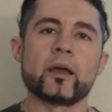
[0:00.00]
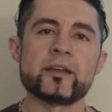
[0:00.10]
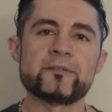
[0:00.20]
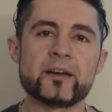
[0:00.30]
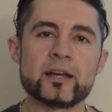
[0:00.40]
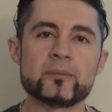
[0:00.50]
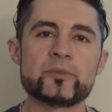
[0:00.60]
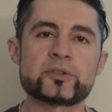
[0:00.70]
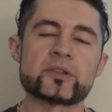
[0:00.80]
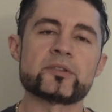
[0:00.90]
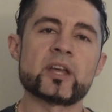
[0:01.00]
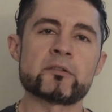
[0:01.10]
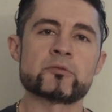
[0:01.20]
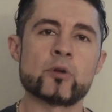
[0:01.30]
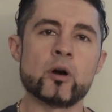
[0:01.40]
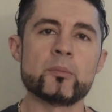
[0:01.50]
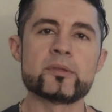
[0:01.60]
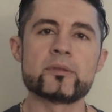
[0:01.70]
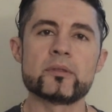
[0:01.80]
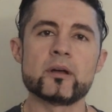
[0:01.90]
Hey fam, this is David
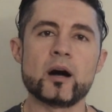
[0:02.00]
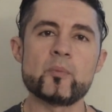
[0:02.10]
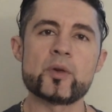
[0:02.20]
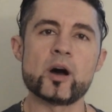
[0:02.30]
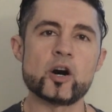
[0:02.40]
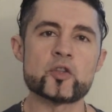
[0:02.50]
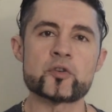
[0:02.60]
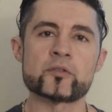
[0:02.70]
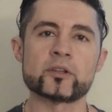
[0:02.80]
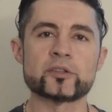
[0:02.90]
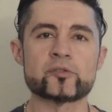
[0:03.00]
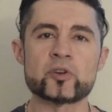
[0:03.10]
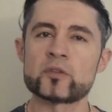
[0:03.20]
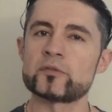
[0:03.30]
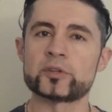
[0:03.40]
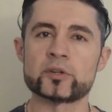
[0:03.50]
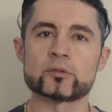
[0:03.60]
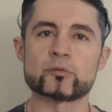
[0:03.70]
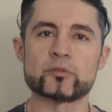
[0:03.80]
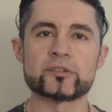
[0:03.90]
Roman. I'm the author and illustrator of the Eternal
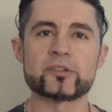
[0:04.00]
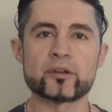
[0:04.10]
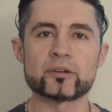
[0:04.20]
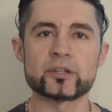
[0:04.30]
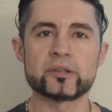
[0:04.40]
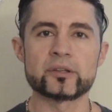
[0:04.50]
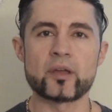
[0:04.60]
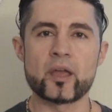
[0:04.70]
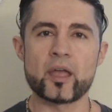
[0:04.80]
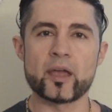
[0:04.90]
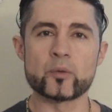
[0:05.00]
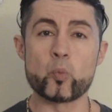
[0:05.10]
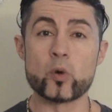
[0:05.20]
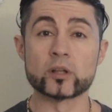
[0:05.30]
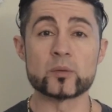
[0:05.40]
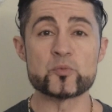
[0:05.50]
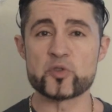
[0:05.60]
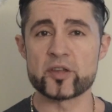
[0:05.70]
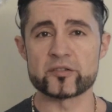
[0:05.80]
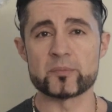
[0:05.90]
Horizon series, and welcome to
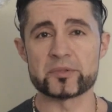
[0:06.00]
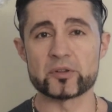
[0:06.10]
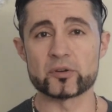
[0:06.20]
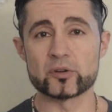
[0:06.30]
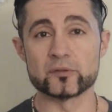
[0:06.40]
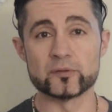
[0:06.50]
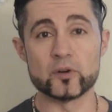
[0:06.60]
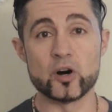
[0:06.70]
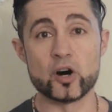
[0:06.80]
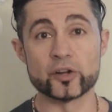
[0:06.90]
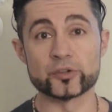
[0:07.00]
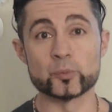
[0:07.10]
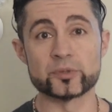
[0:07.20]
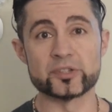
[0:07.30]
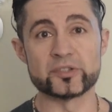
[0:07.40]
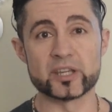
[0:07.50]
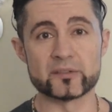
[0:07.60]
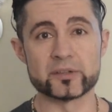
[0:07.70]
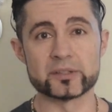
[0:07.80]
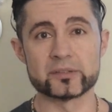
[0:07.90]
another episode of Art with the
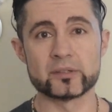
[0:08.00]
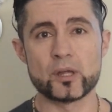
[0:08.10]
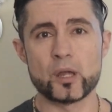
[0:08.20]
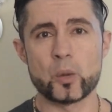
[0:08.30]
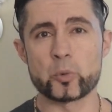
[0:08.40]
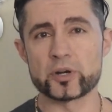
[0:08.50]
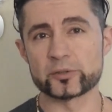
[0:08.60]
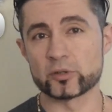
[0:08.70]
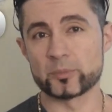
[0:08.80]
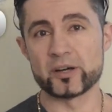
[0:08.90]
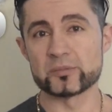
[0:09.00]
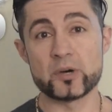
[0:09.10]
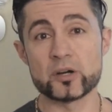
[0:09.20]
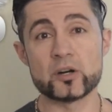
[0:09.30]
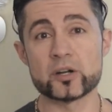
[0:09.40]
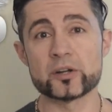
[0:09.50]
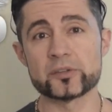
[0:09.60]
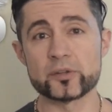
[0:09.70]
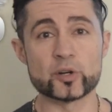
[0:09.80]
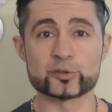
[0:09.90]
David, where I talk about my art
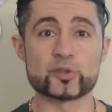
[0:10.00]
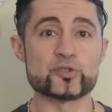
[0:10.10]
and art in